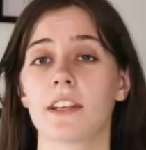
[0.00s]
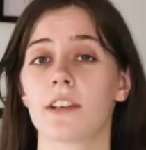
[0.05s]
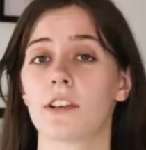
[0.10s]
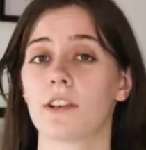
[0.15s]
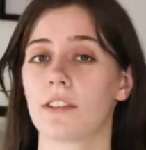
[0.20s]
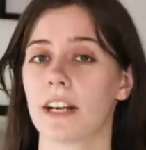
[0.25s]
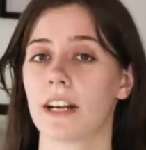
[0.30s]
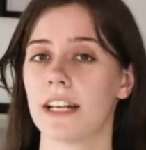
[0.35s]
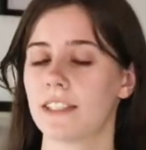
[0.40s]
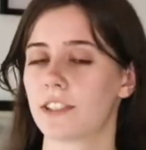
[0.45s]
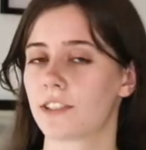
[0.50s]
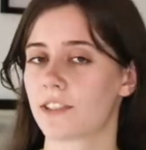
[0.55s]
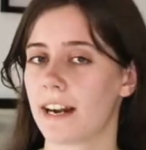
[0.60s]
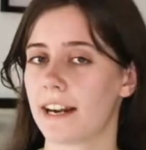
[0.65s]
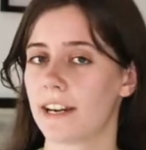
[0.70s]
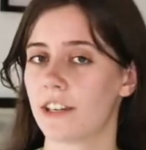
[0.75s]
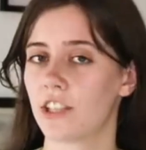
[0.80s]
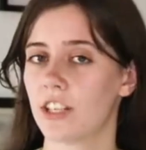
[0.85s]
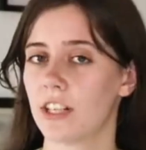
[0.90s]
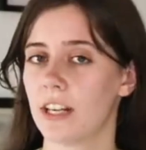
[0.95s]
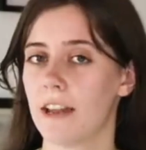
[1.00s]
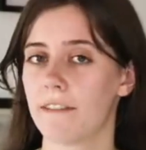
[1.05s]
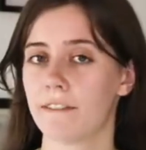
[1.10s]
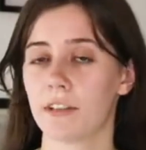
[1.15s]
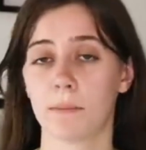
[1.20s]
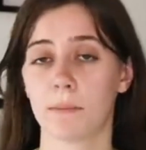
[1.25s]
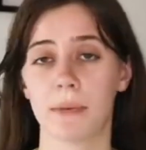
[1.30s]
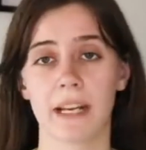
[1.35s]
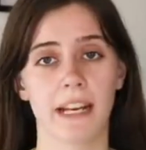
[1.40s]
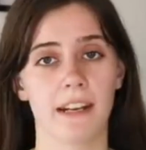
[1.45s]
is a great strategy
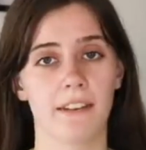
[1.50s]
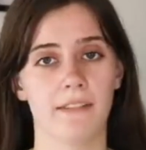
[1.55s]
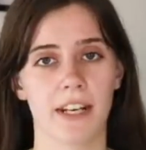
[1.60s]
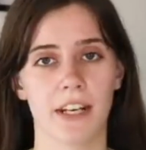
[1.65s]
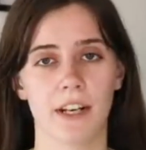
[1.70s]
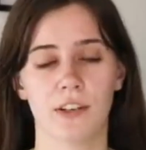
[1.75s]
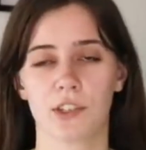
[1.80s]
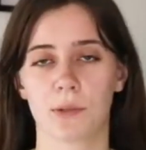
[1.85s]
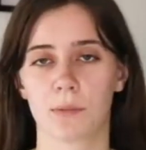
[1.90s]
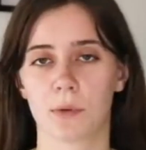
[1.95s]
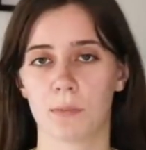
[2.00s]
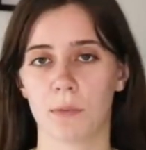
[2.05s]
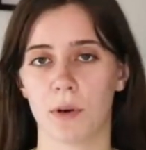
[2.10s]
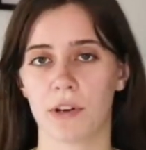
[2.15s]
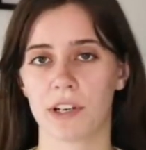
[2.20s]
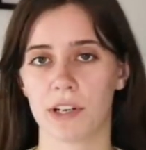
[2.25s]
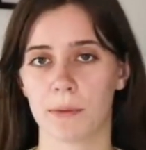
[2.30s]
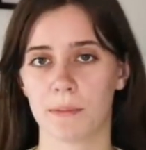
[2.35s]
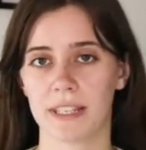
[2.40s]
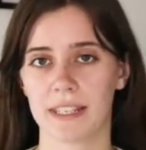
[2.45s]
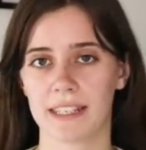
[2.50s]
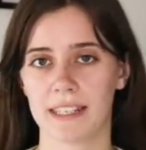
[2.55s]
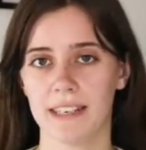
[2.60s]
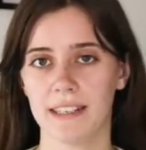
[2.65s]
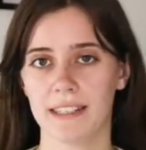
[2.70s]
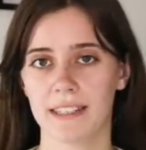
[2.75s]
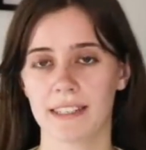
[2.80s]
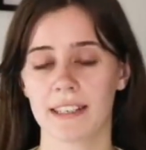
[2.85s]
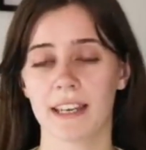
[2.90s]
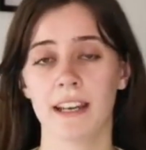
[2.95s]
if you're making a video to promote your
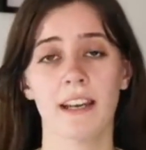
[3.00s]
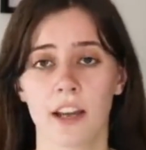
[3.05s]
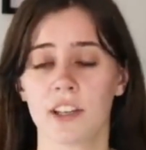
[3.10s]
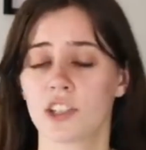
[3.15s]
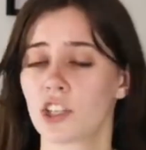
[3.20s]
business,